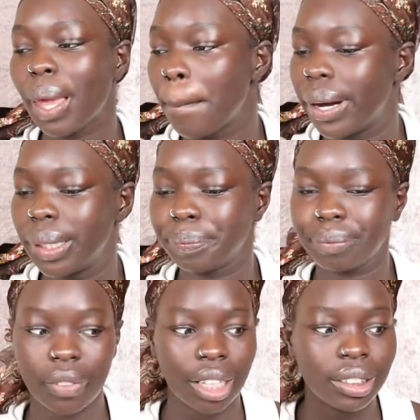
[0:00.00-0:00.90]
but
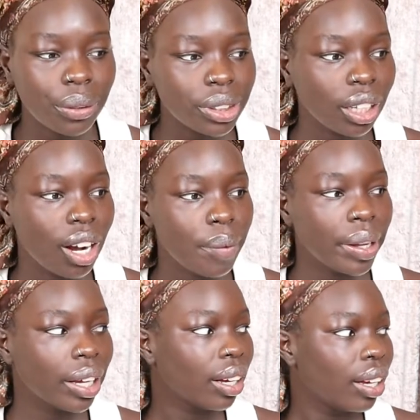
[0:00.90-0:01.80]
it's always
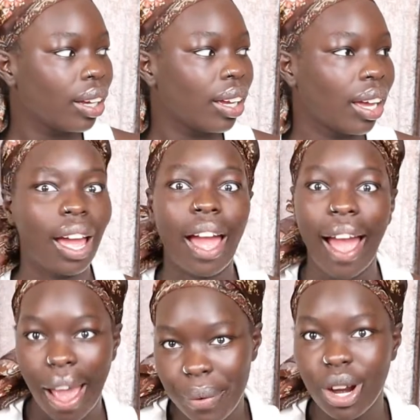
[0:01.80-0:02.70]
alarming.
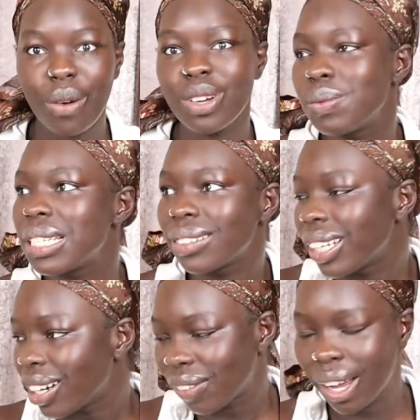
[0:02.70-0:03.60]
I would always be so
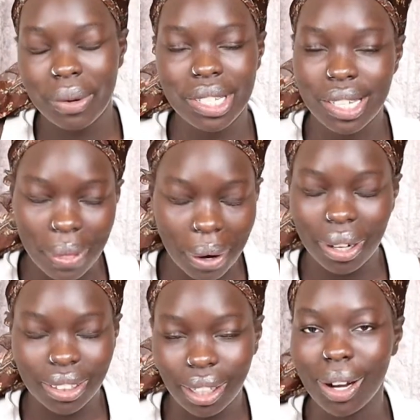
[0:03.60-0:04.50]
terrified when something
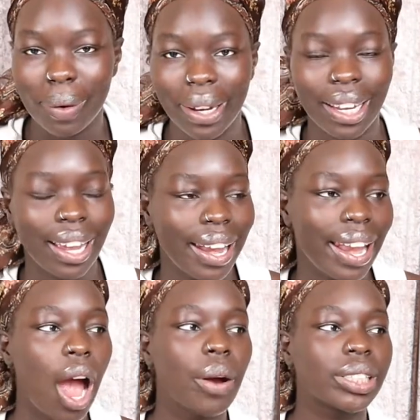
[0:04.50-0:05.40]
was alarming. And
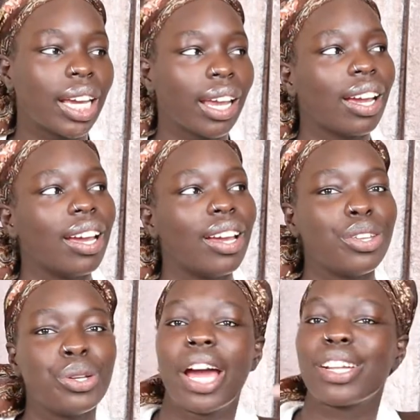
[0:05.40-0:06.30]
now it's like
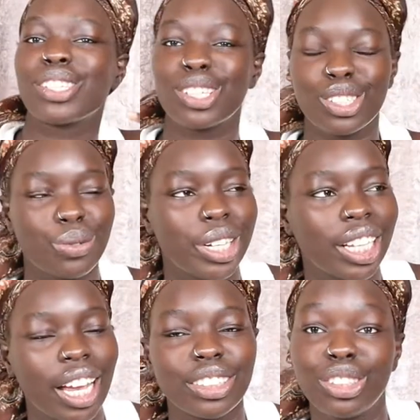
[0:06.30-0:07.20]
you kind of start to
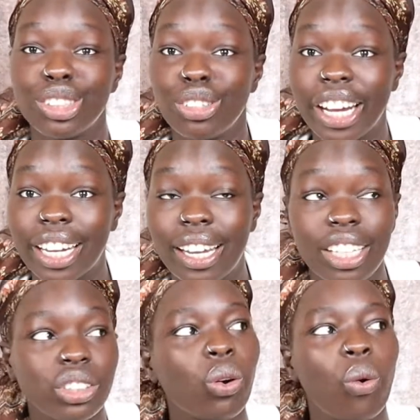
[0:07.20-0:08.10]
realize and you
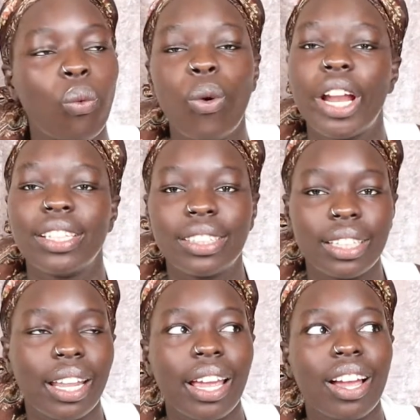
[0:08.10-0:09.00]
recognize what is
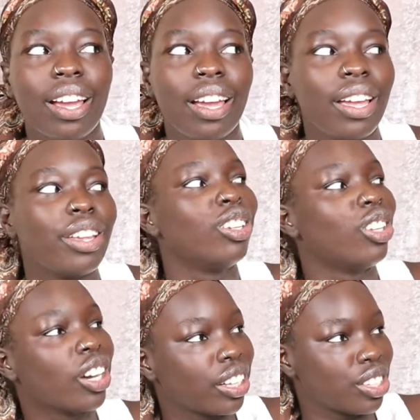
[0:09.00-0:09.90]
it. Like you
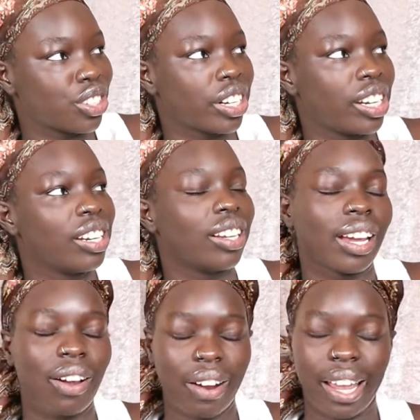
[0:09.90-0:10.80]
look at the screen, you're
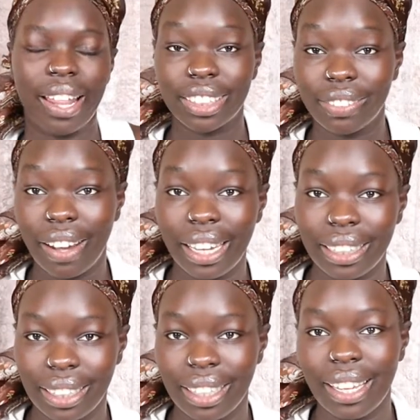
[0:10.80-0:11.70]
like, okay, that's fine.
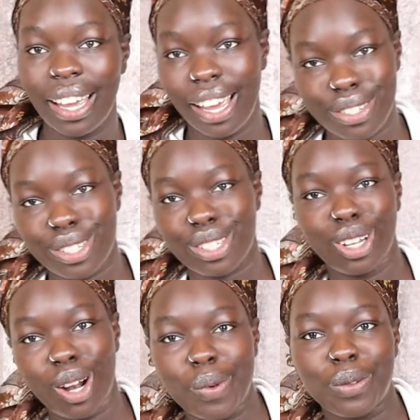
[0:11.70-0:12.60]
It's just
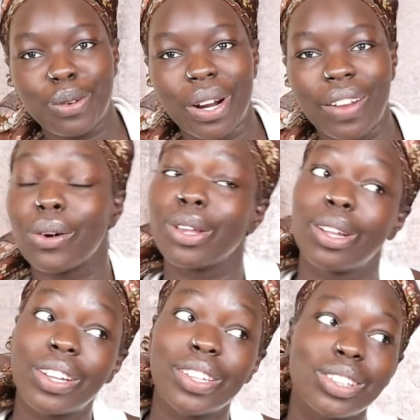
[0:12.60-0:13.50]
alarming for whatever. Or you
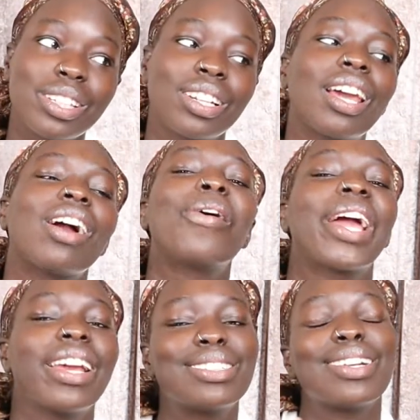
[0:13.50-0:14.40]
look at the screen, you're like,
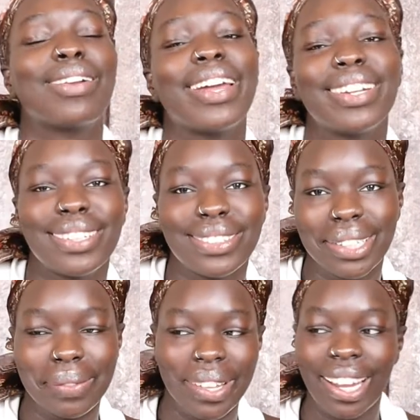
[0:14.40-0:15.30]
okay, shit, I need to do
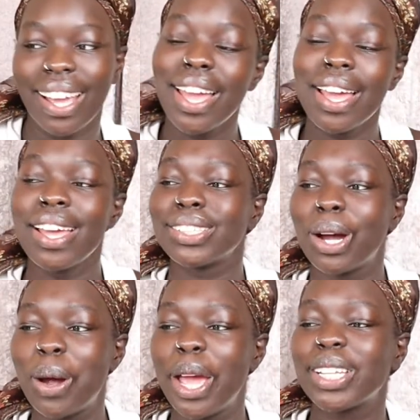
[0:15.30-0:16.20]
something.
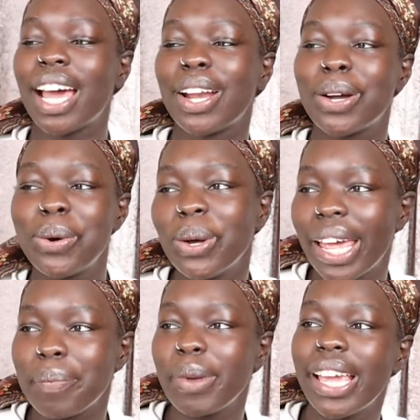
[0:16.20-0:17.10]
So it's kind of cool,
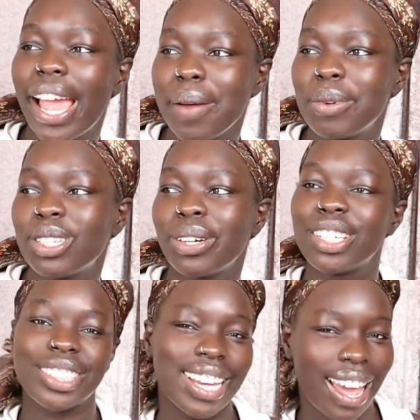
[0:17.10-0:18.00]
like being able to
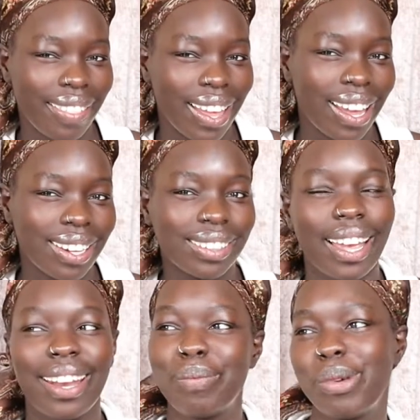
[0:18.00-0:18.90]
understand that
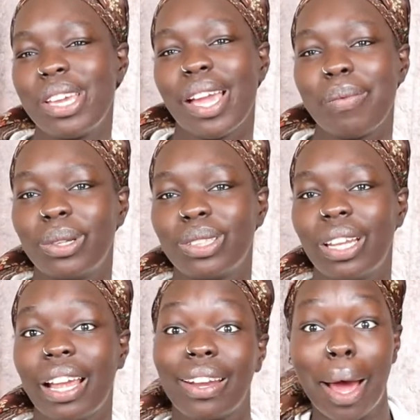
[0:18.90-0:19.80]
and being able to
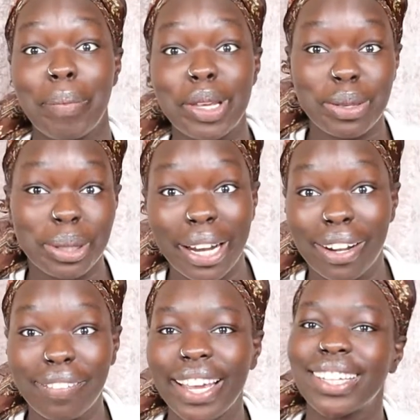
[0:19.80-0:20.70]
like not be so
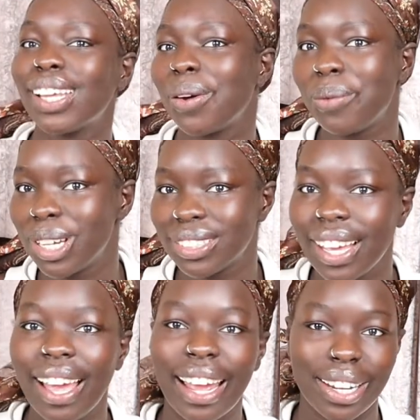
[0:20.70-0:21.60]
terrified, because I was,
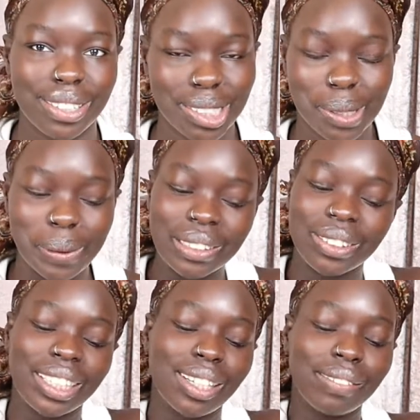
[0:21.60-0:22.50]
and I used to be
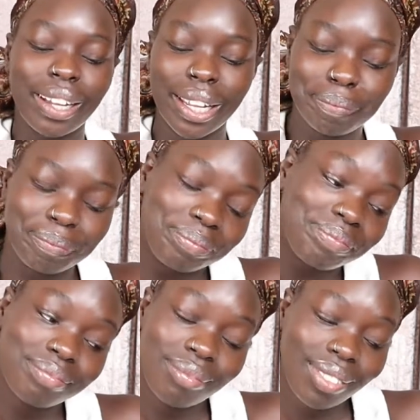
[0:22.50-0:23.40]
so terrified.
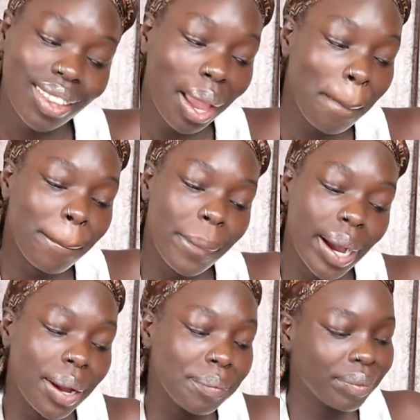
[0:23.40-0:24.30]

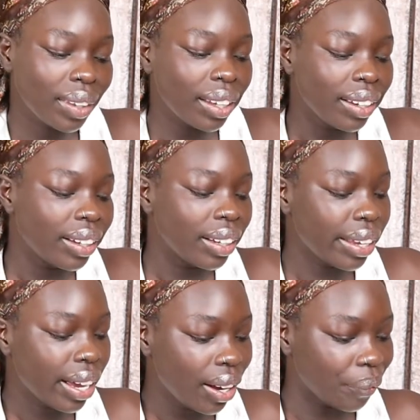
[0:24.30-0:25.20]
But
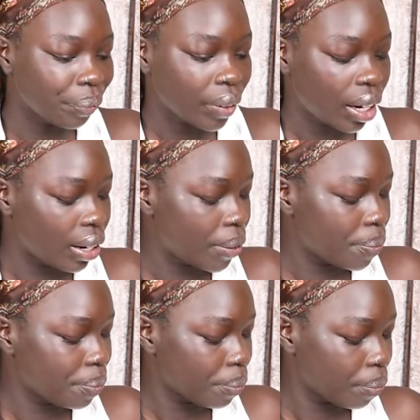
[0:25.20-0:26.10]
yeah, I'm